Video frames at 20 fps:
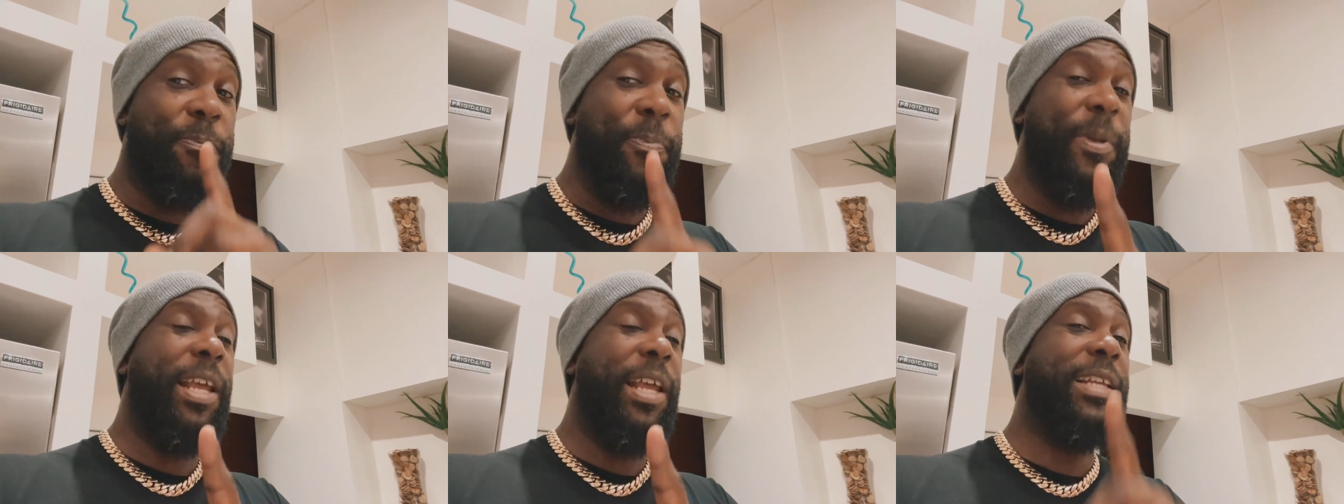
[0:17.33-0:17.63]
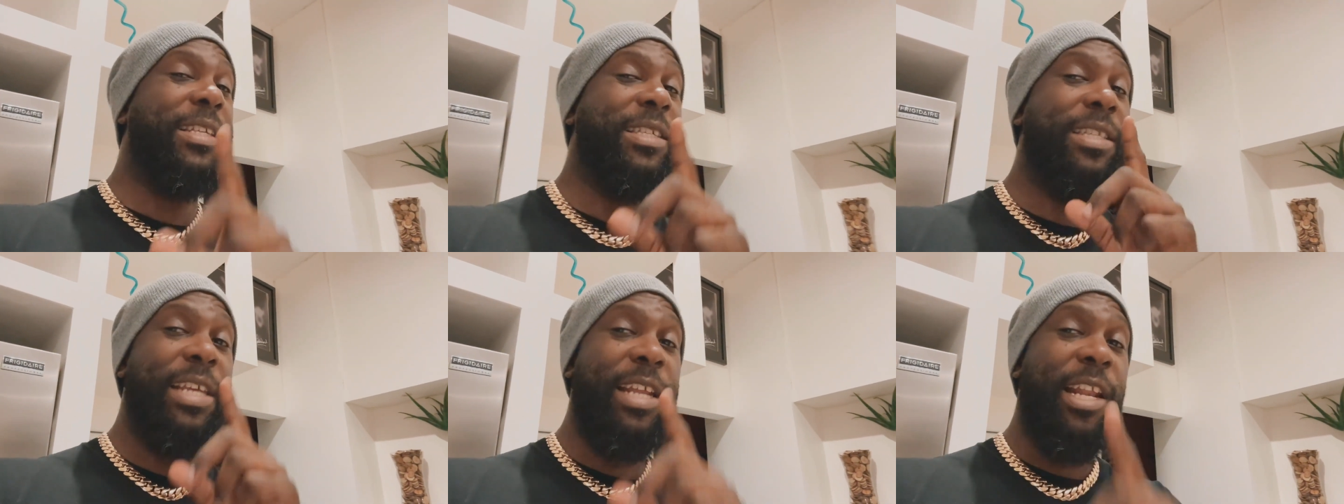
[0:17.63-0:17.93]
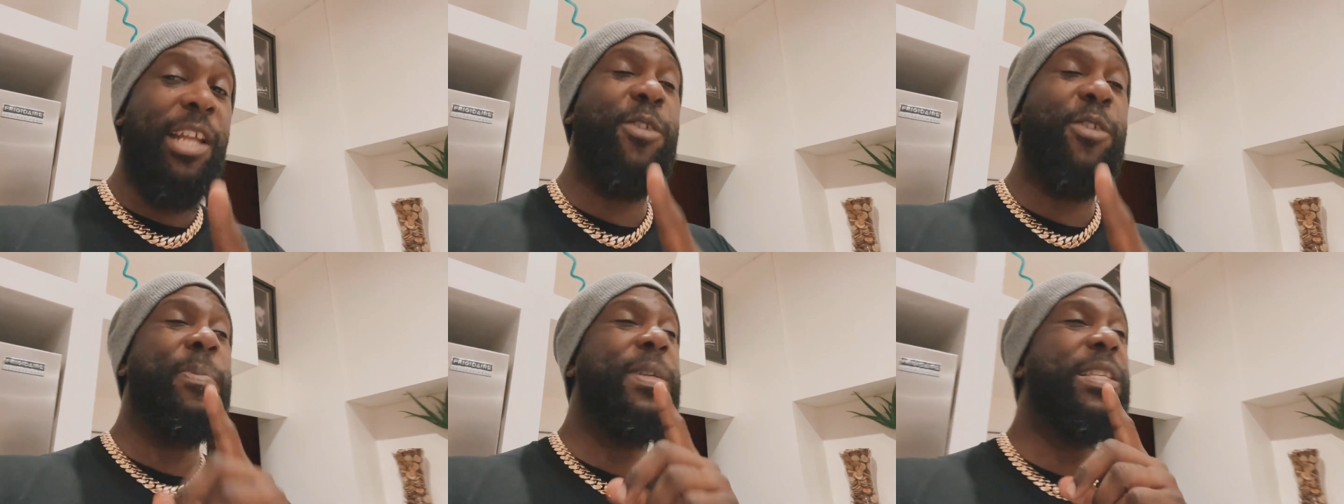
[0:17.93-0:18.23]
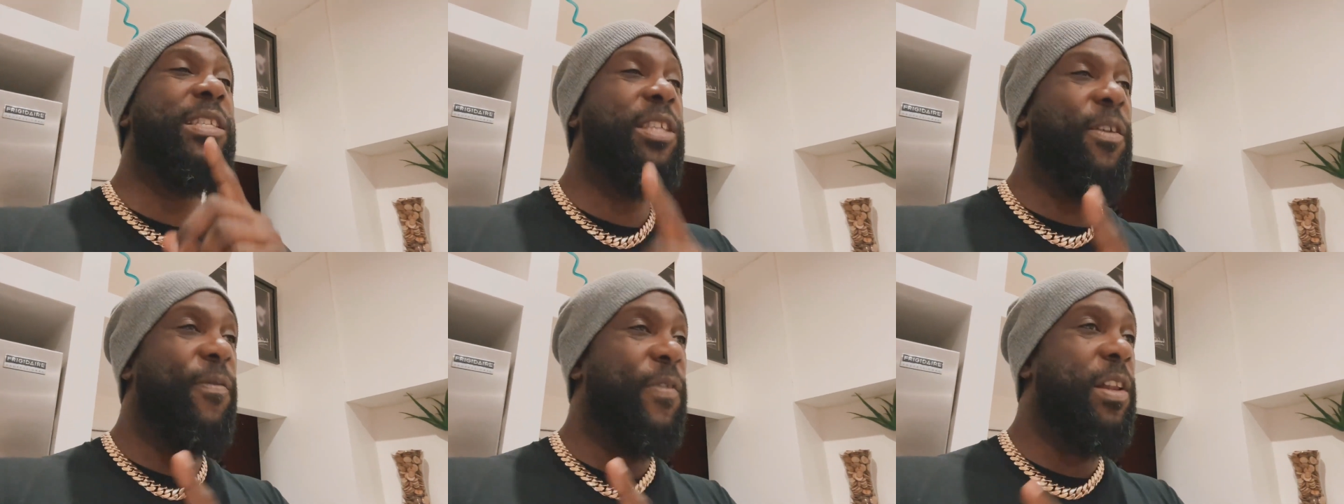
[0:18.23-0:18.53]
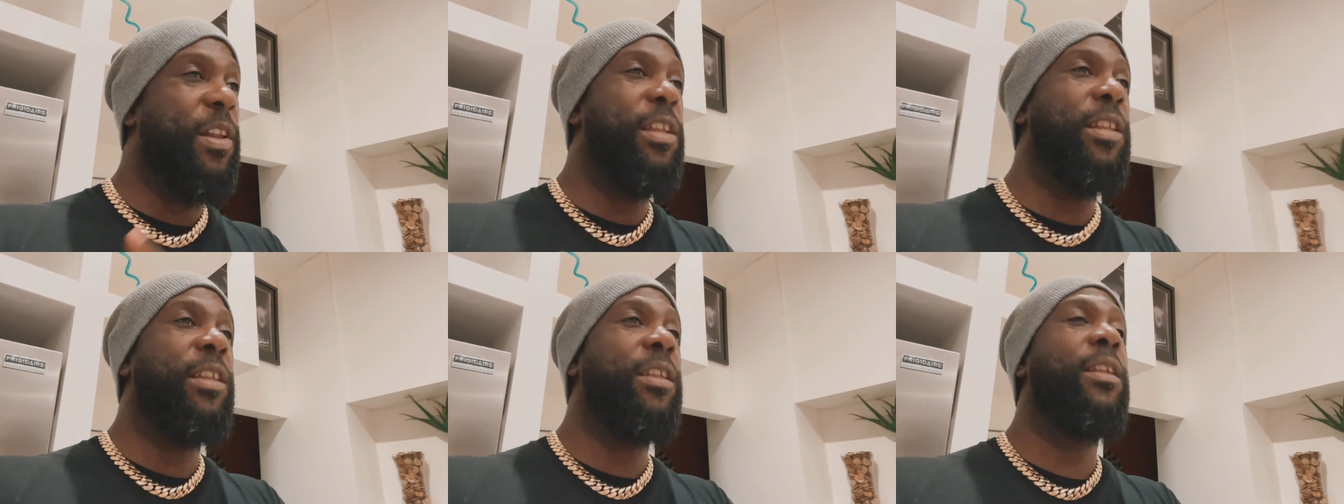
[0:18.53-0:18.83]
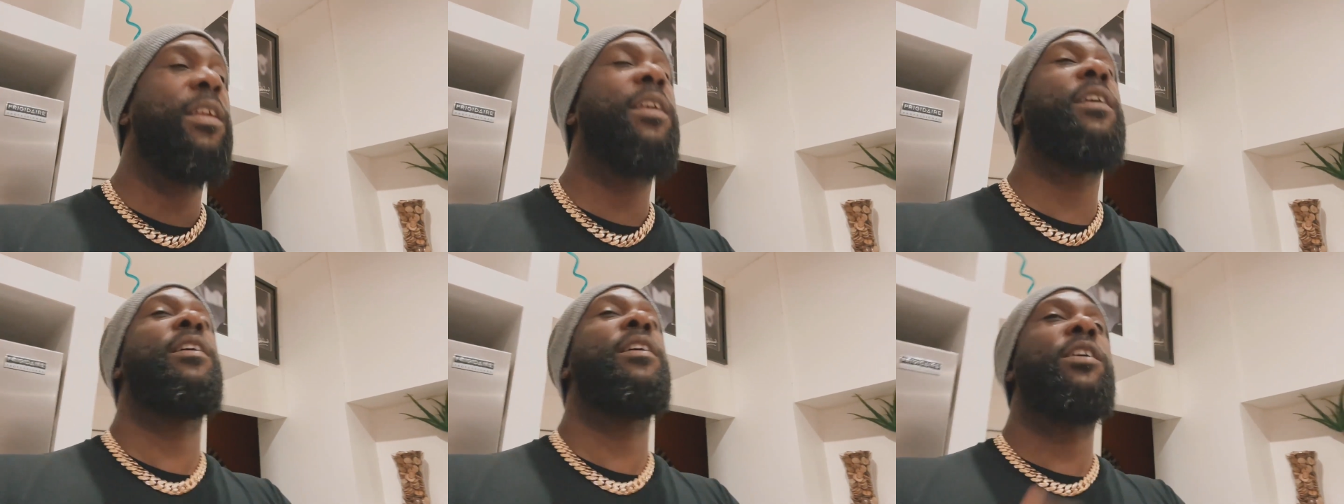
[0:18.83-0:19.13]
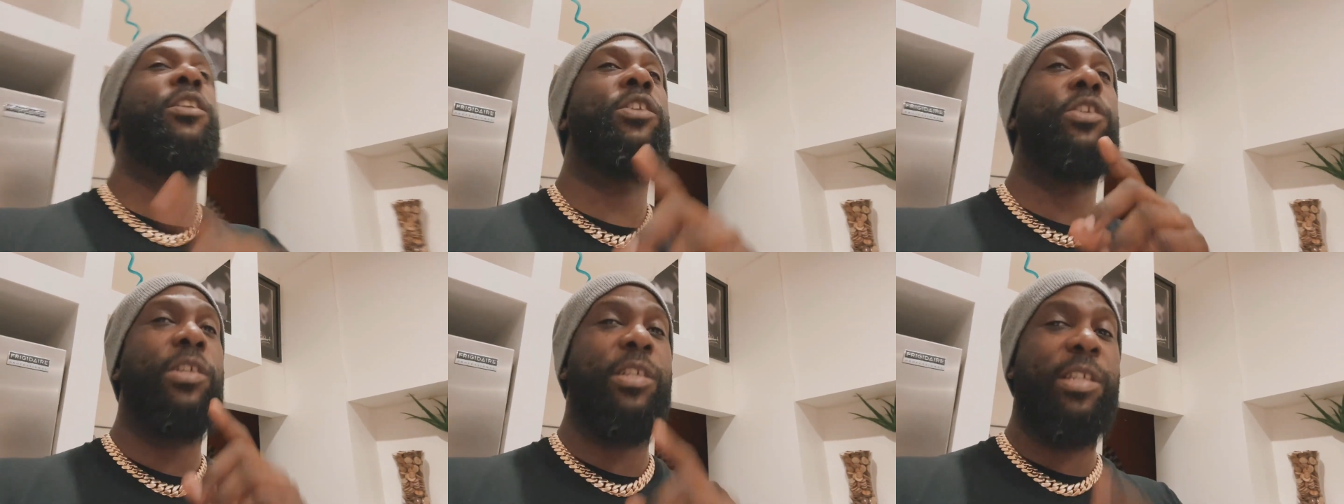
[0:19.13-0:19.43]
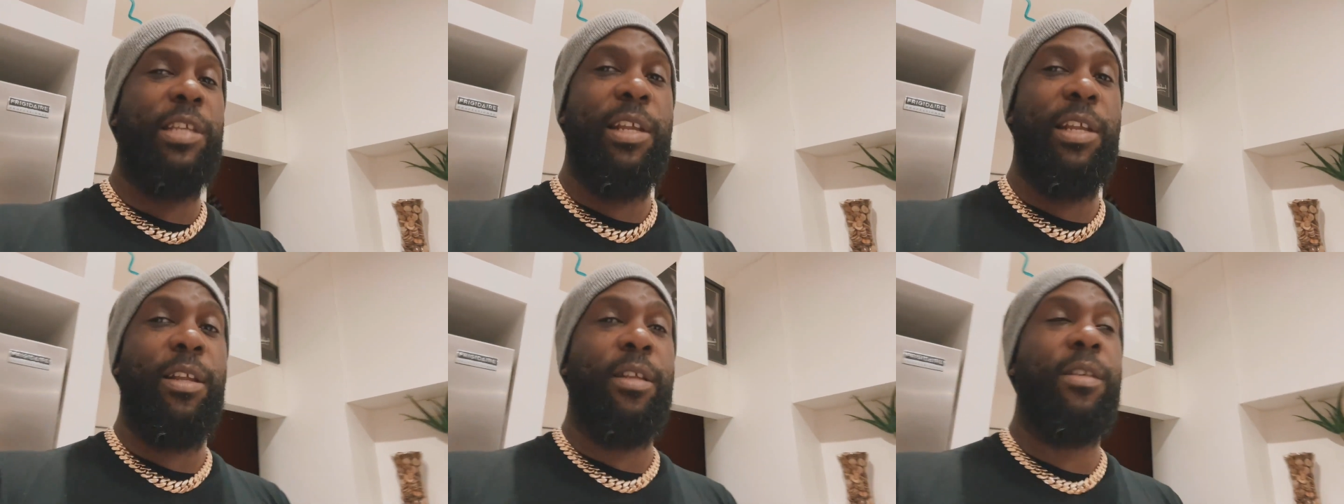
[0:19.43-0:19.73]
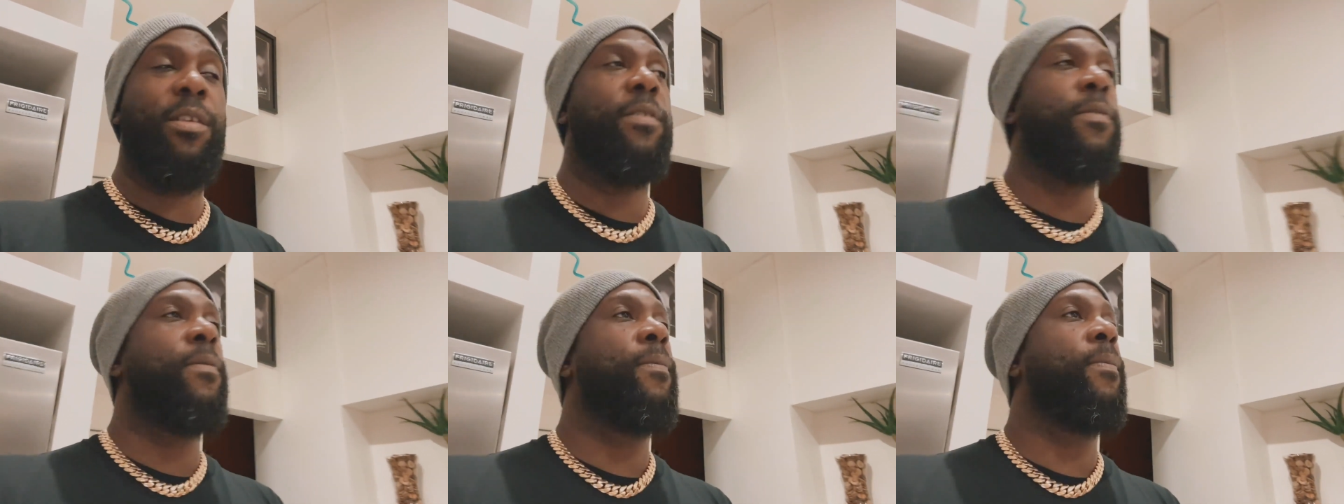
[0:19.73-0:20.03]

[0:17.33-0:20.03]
And say that specifically to say this.